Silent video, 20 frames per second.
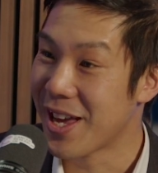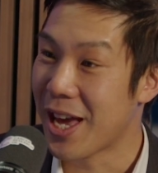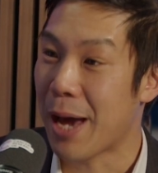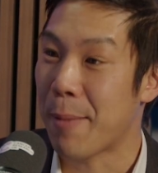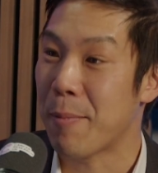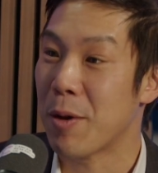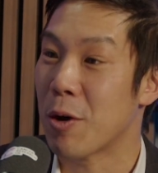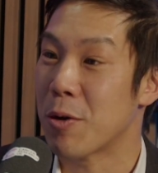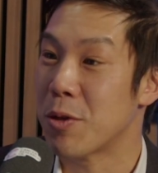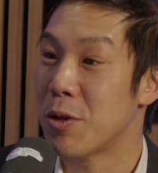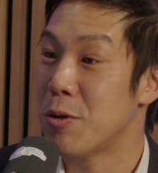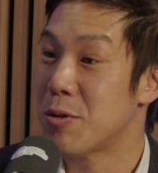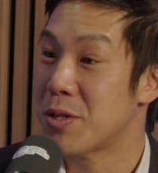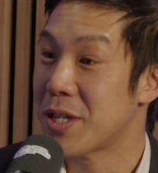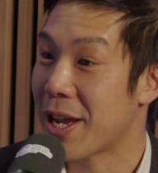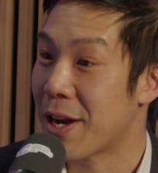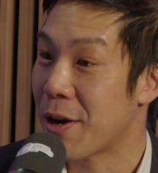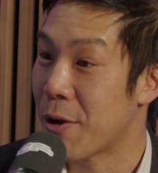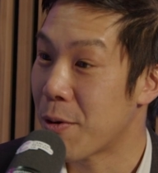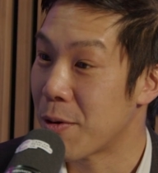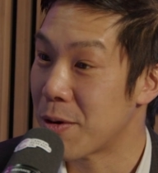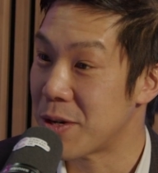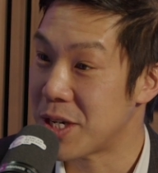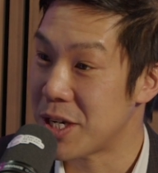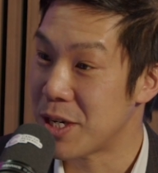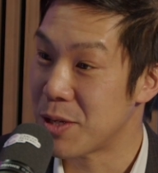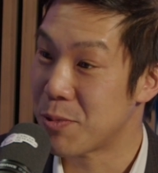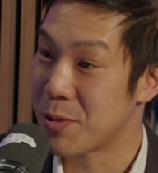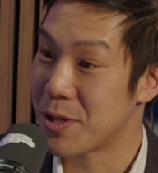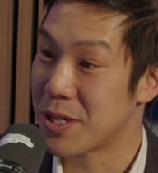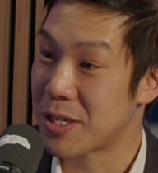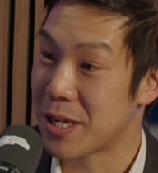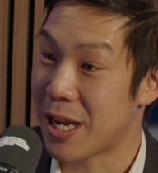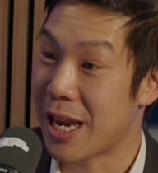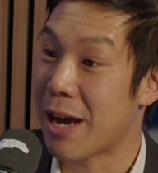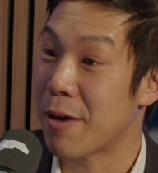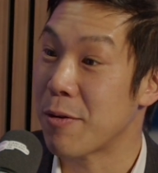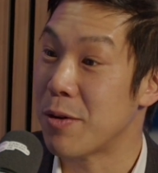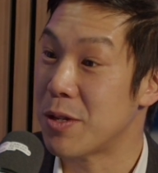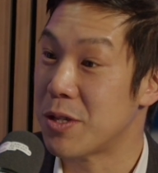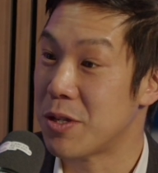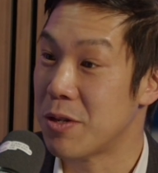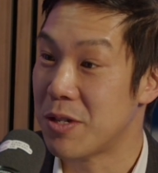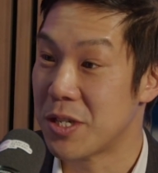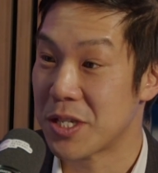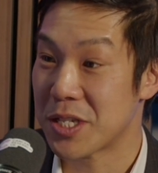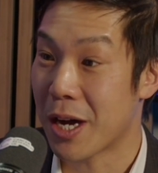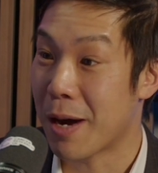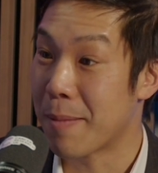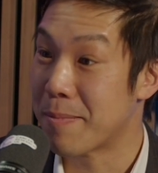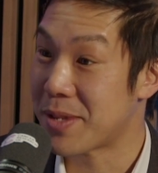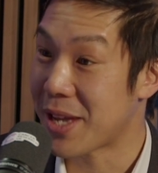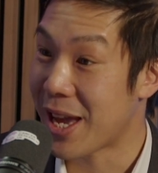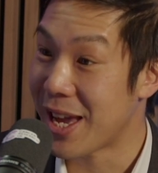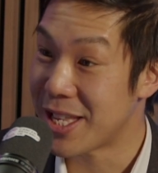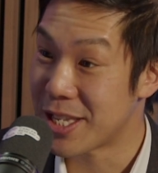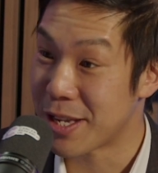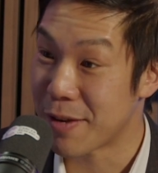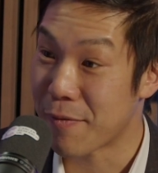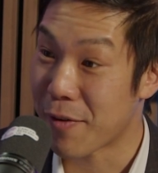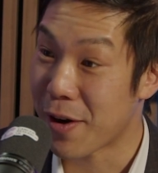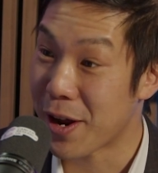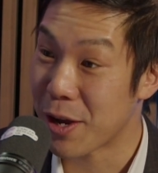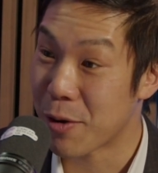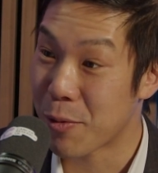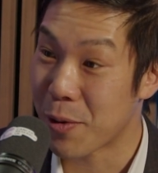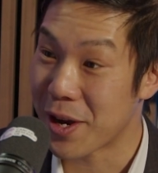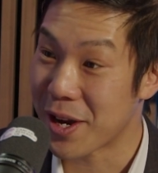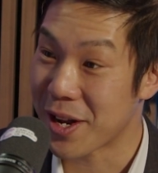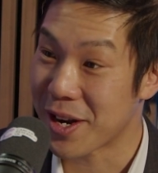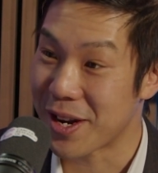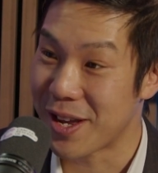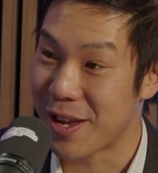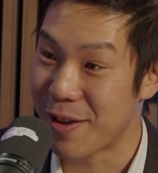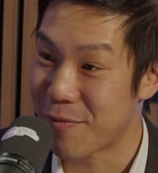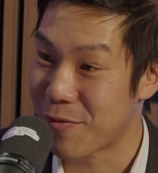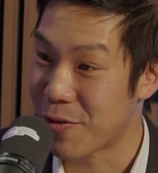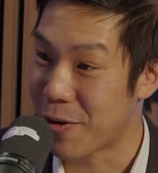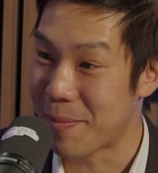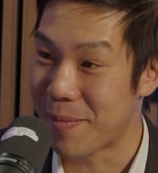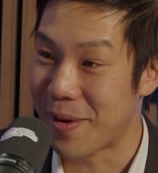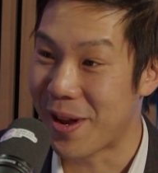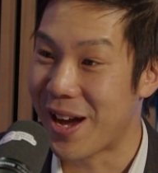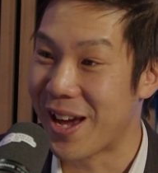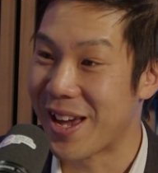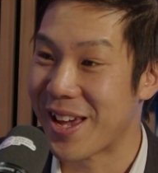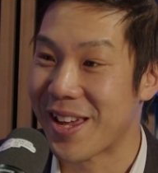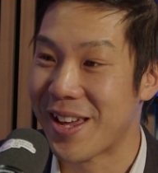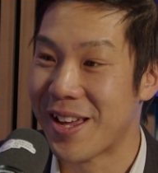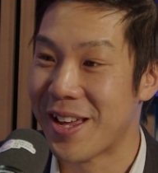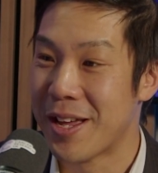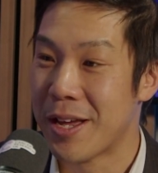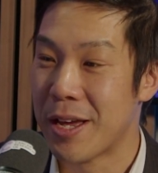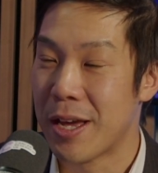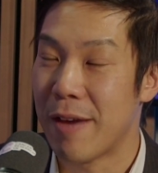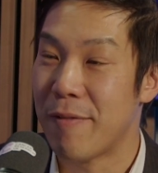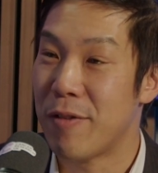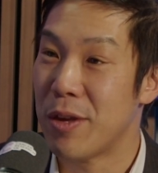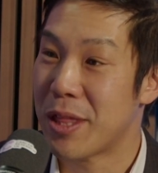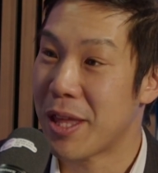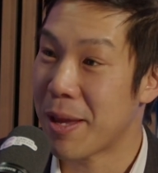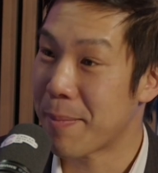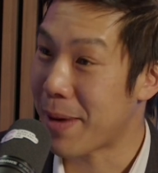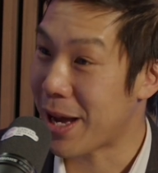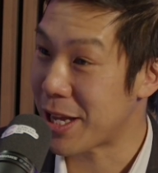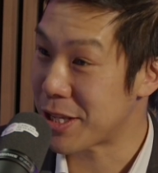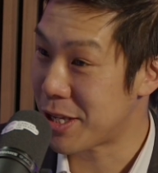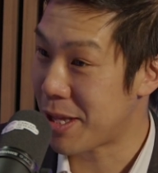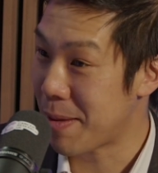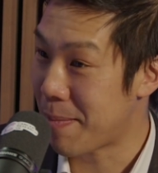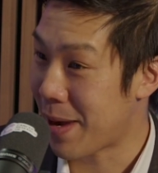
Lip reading: And we've got new technologies which allow you to just update it very quickly from if you think back to the